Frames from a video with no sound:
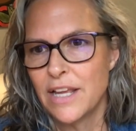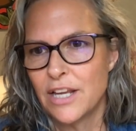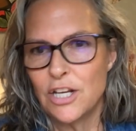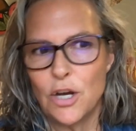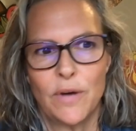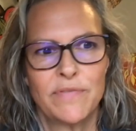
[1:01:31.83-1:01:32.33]

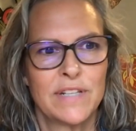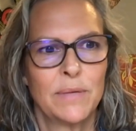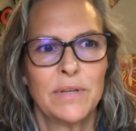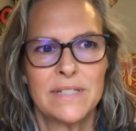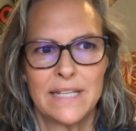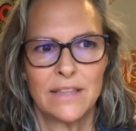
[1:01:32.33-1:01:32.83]
If
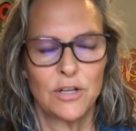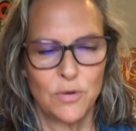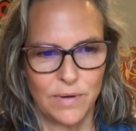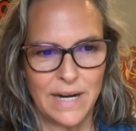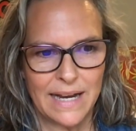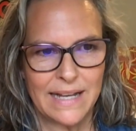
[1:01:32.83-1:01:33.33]
someone said, look,
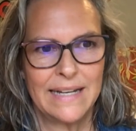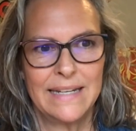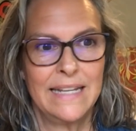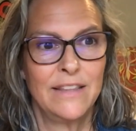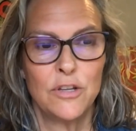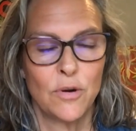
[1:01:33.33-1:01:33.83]
we're not going to
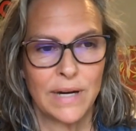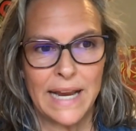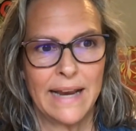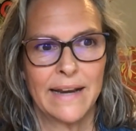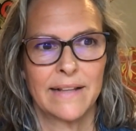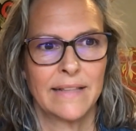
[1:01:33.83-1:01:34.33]
need the
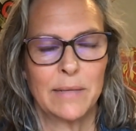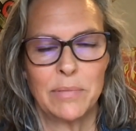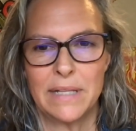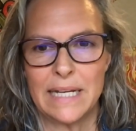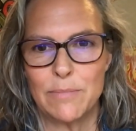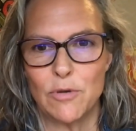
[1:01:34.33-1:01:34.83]
organic
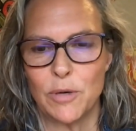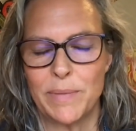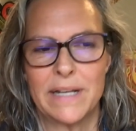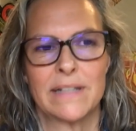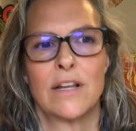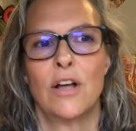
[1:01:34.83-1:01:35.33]
label anymore
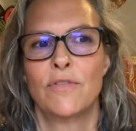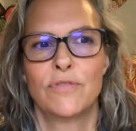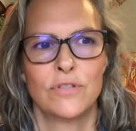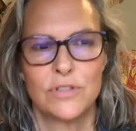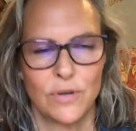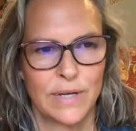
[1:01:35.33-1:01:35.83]
because all
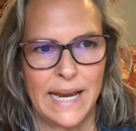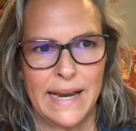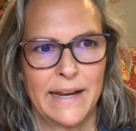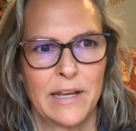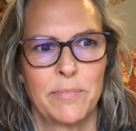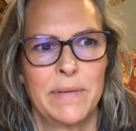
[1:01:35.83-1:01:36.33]
food's
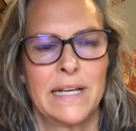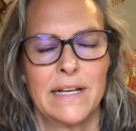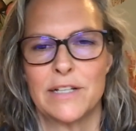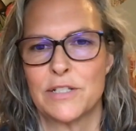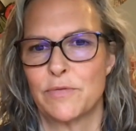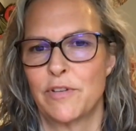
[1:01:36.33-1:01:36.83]
organic,
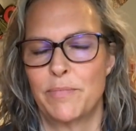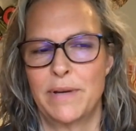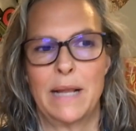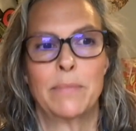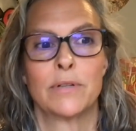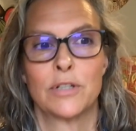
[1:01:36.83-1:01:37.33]
because we've
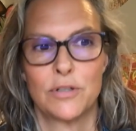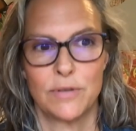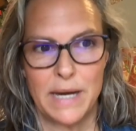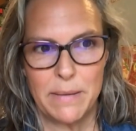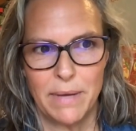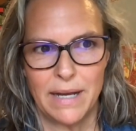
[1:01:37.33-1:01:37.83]
been able to
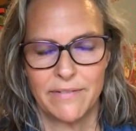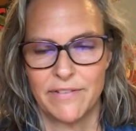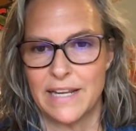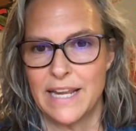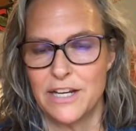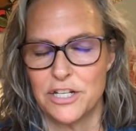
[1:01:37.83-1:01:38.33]
create
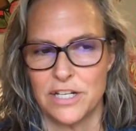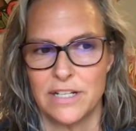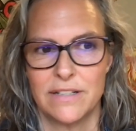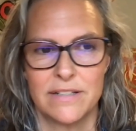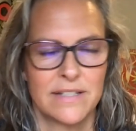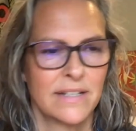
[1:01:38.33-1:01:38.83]

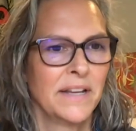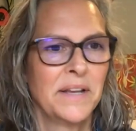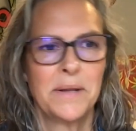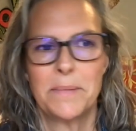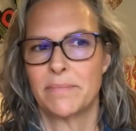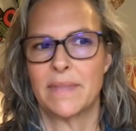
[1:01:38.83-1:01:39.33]
modifications
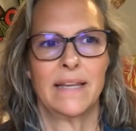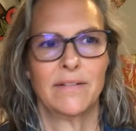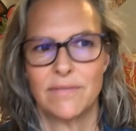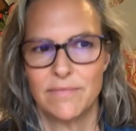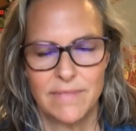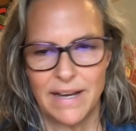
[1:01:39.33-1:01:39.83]
that
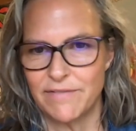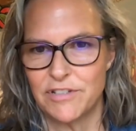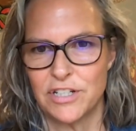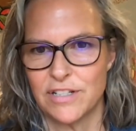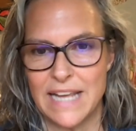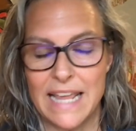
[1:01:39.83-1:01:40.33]
have
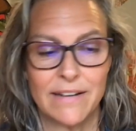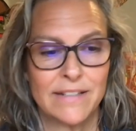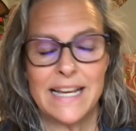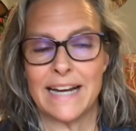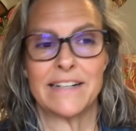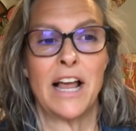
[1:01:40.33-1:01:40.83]
and
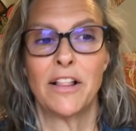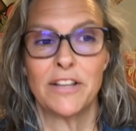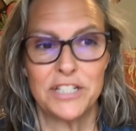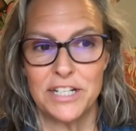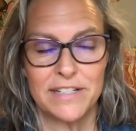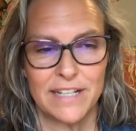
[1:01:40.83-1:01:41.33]

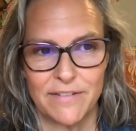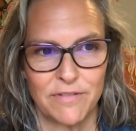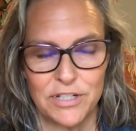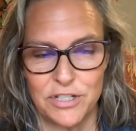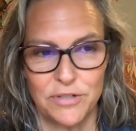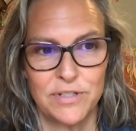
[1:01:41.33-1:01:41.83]
technologies that have
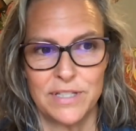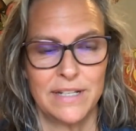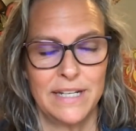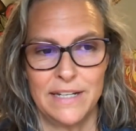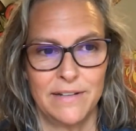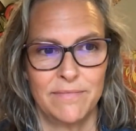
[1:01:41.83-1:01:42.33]
reduced the
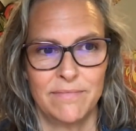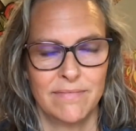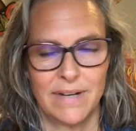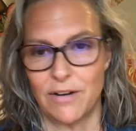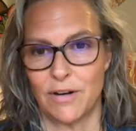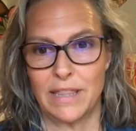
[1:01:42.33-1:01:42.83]
need
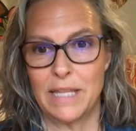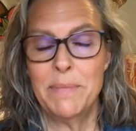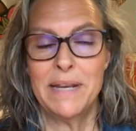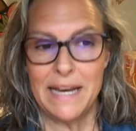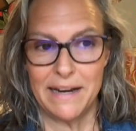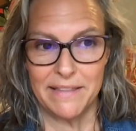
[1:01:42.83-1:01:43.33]
or
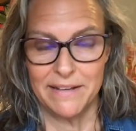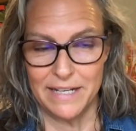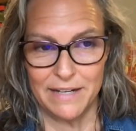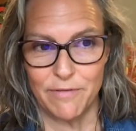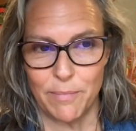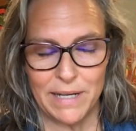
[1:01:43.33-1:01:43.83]
eliminated the
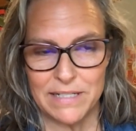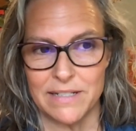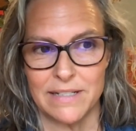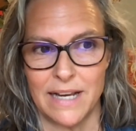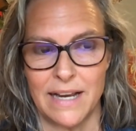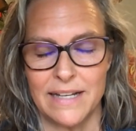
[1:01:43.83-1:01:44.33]
need for
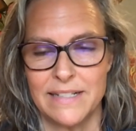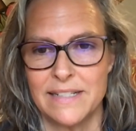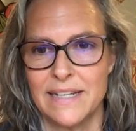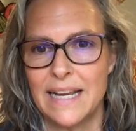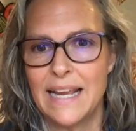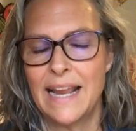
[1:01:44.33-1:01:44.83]
pesticides.
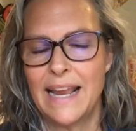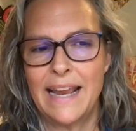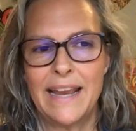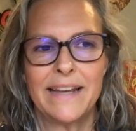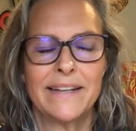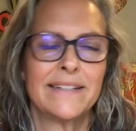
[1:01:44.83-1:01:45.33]

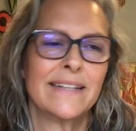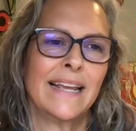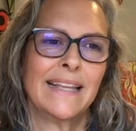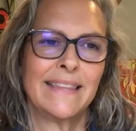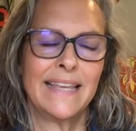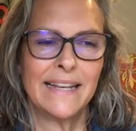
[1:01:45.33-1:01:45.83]
And
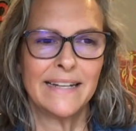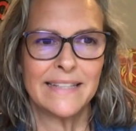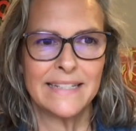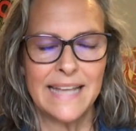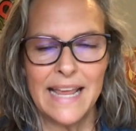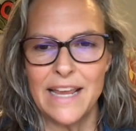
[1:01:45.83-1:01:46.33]
at the end of
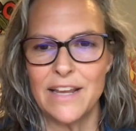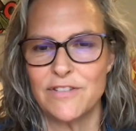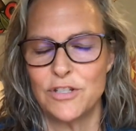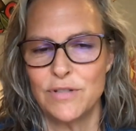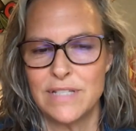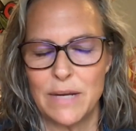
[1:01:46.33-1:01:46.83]
the day,
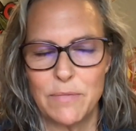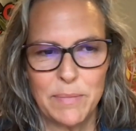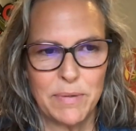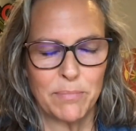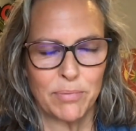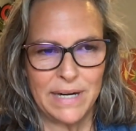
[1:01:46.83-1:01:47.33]
as you said, we've
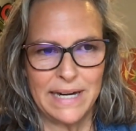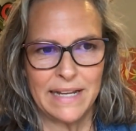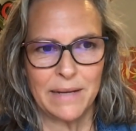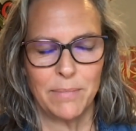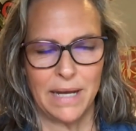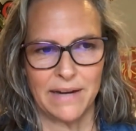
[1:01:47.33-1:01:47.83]
been
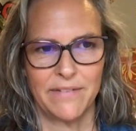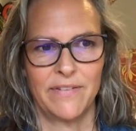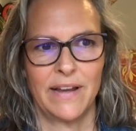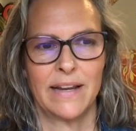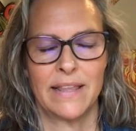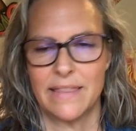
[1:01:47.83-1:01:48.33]
breeding and
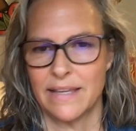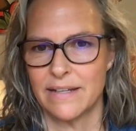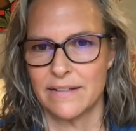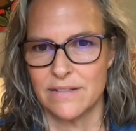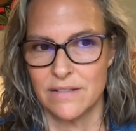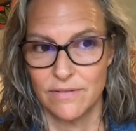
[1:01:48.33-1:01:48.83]
modifying
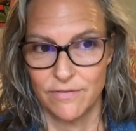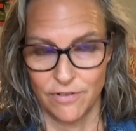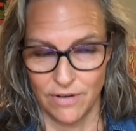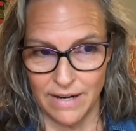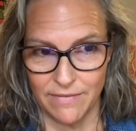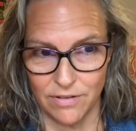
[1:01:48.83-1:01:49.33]
things
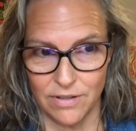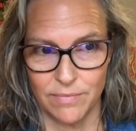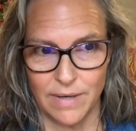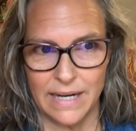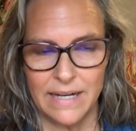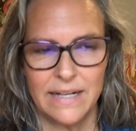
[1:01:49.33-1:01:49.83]
forever,
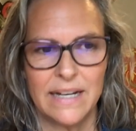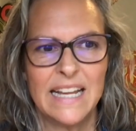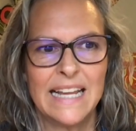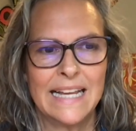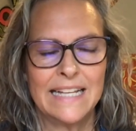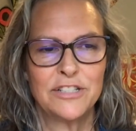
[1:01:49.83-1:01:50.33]
right?
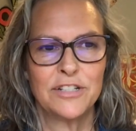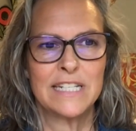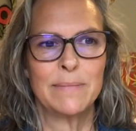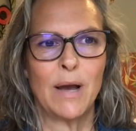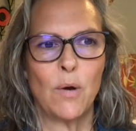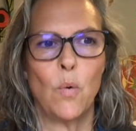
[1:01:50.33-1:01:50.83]
It's just
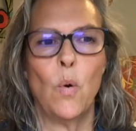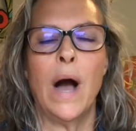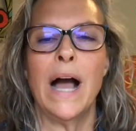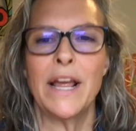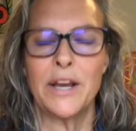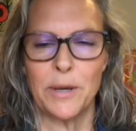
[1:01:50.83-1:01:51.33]
about
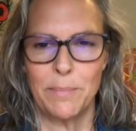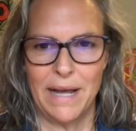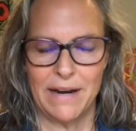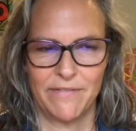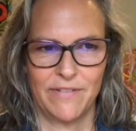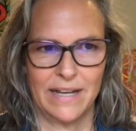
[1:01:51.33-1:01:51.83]
why you're
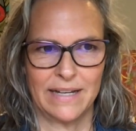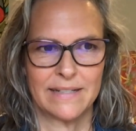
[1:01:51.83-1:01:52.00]
modifying